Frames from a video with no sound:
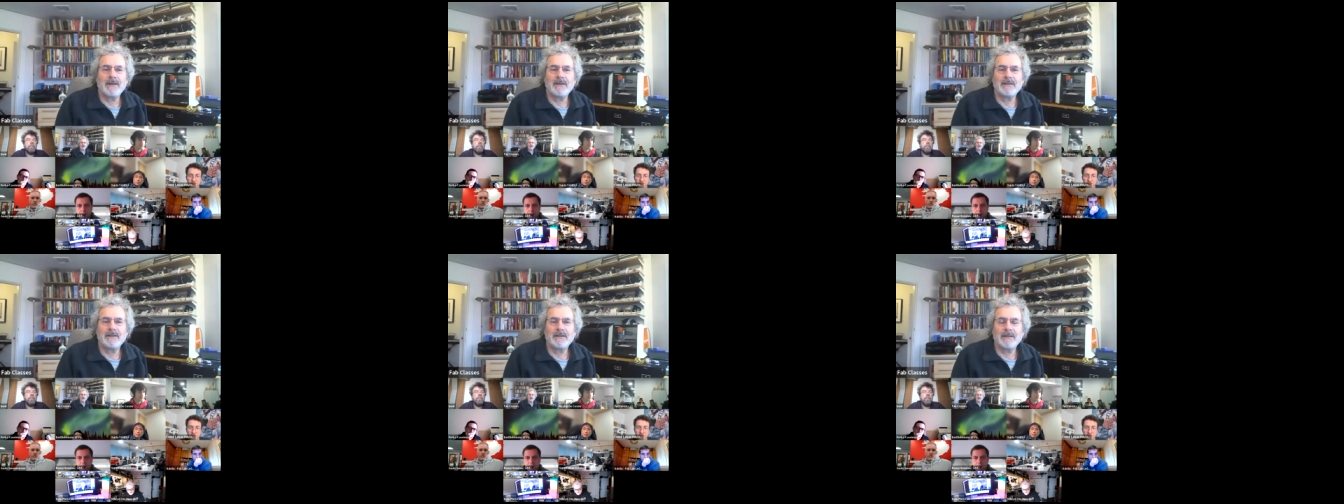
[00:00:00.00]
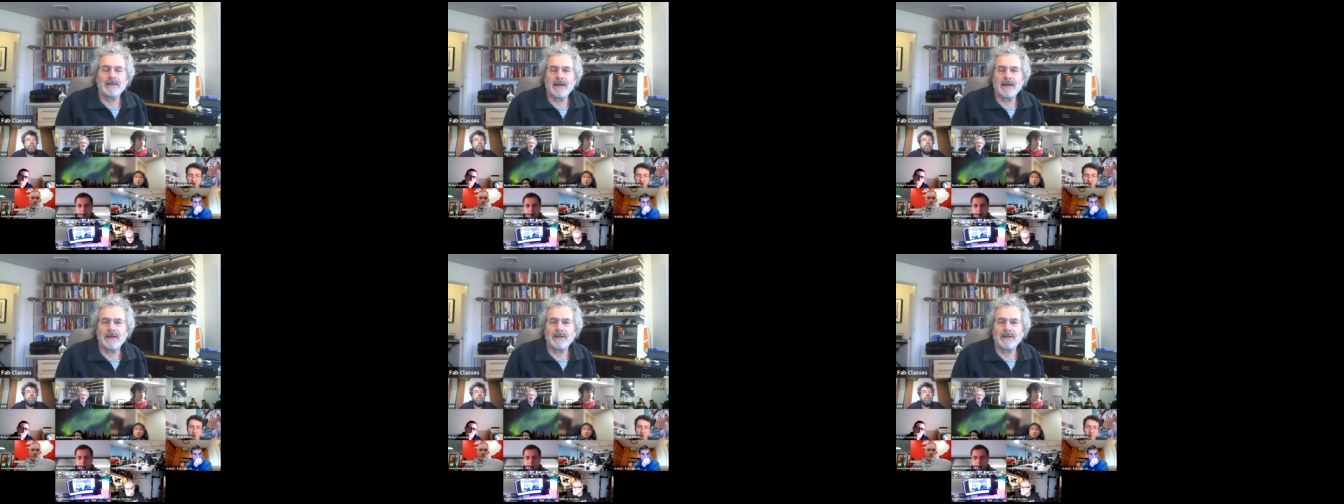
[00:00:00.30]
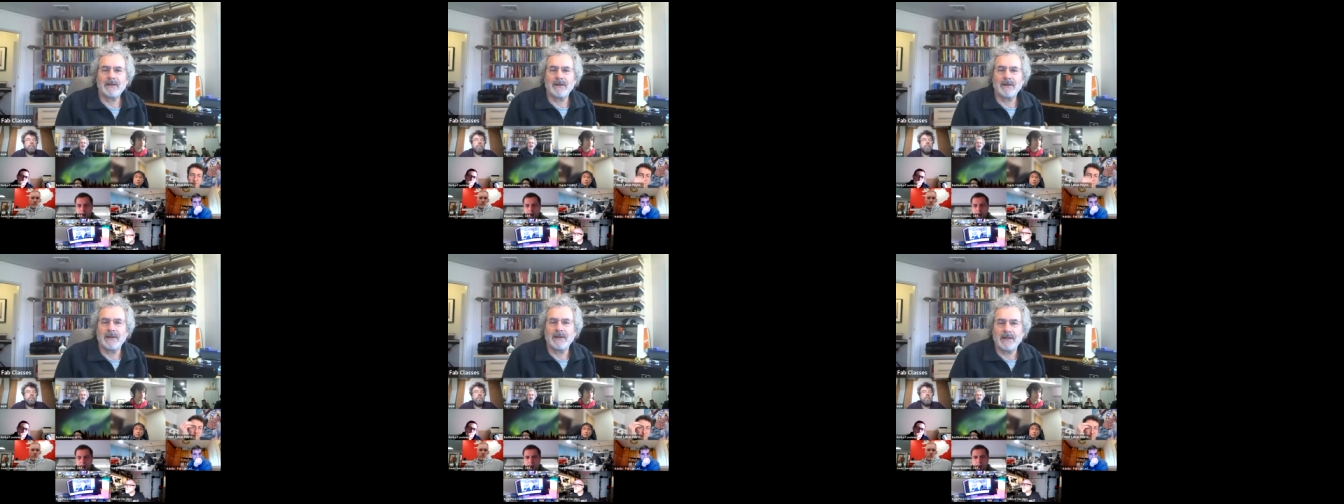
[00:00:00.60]
Is
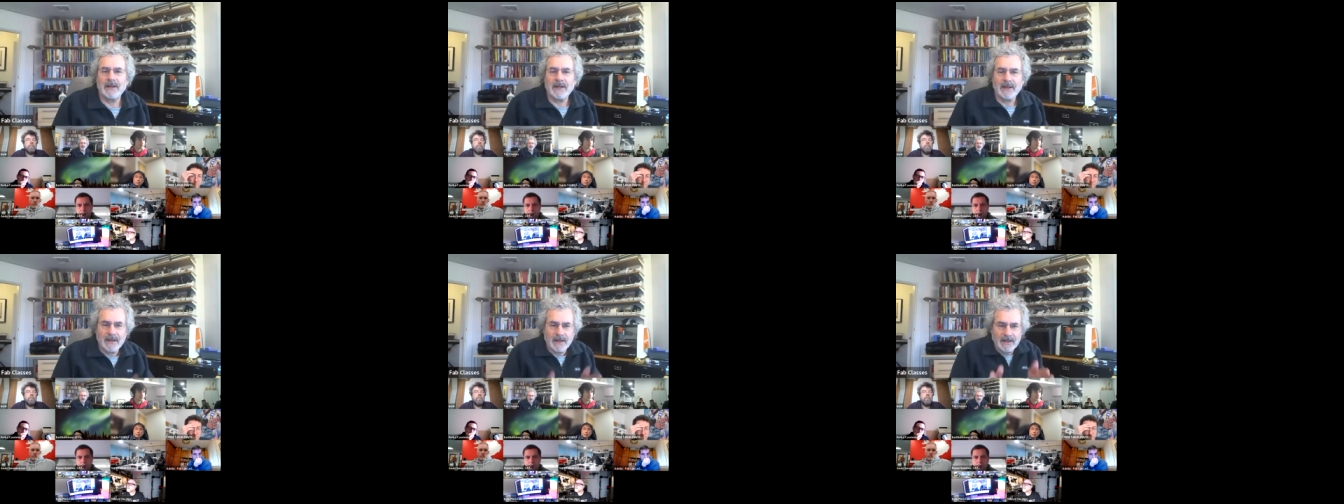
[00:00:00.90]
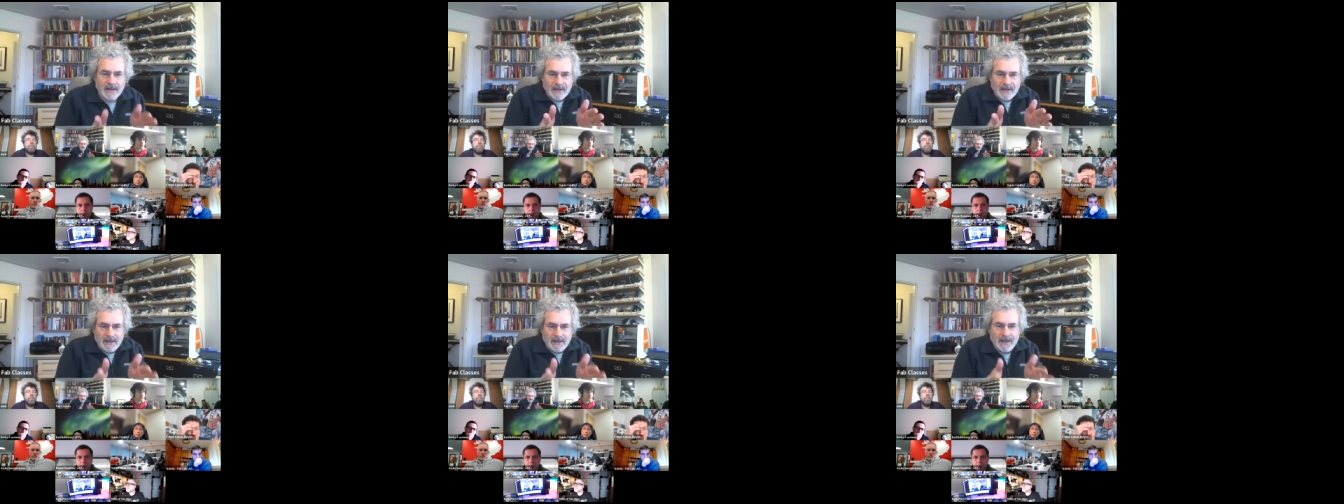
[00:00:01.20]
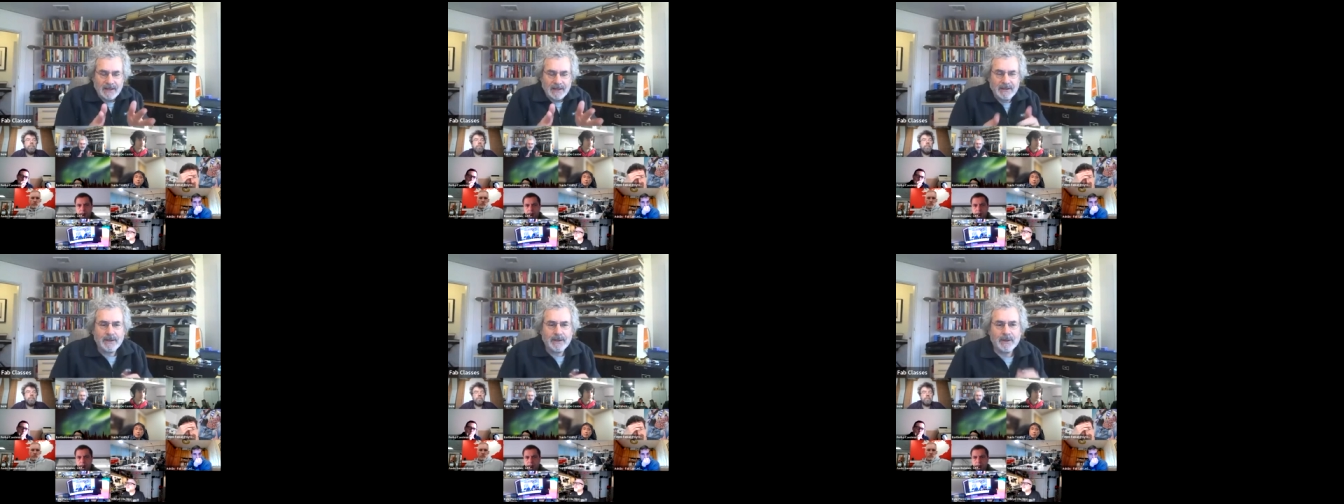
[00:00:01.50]

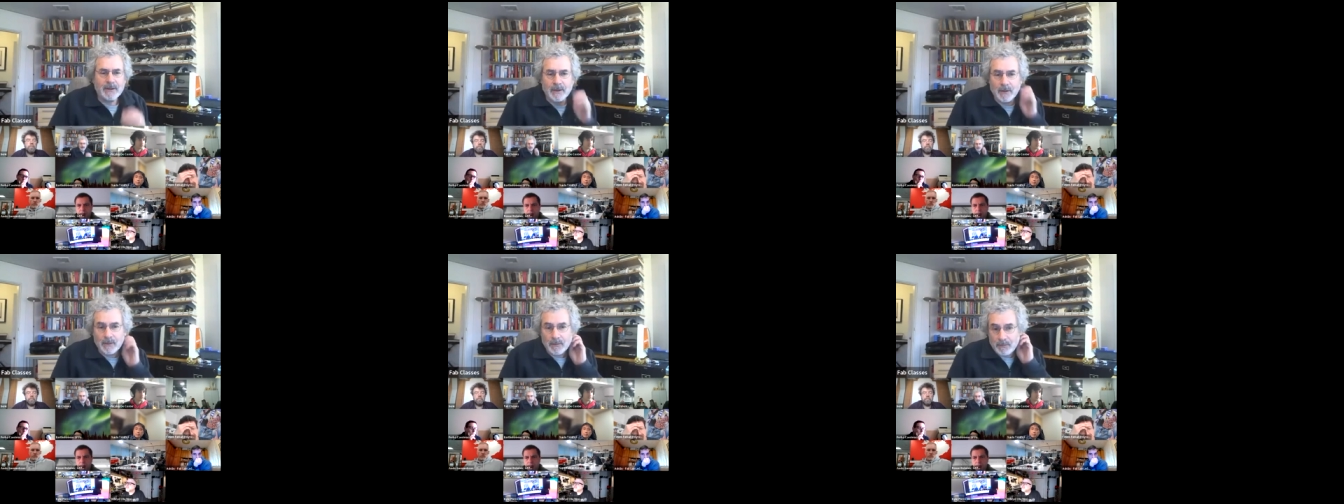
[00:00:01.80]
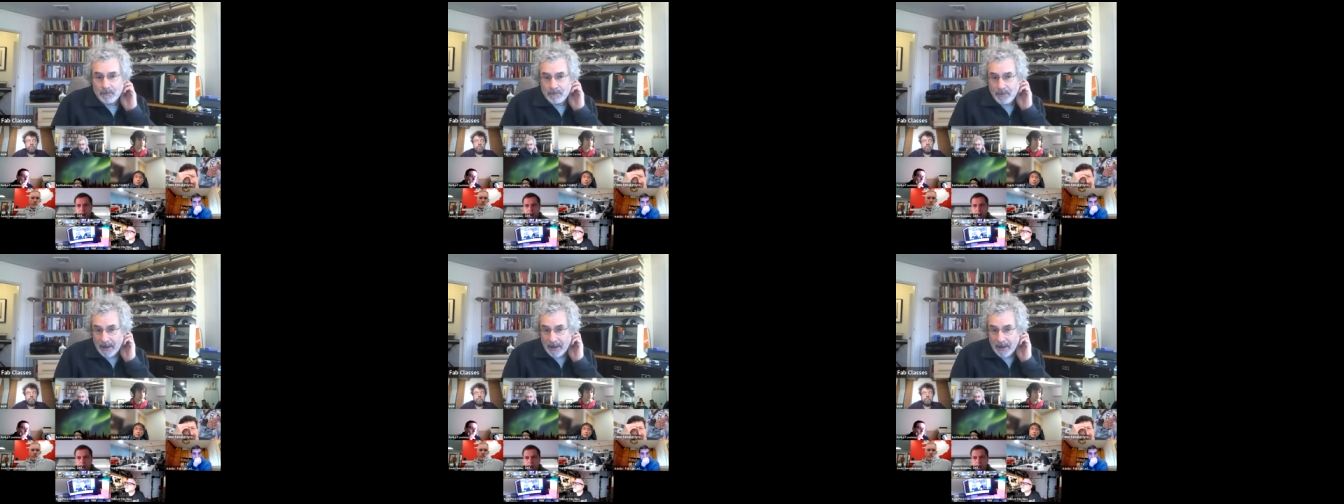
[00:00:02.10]
a little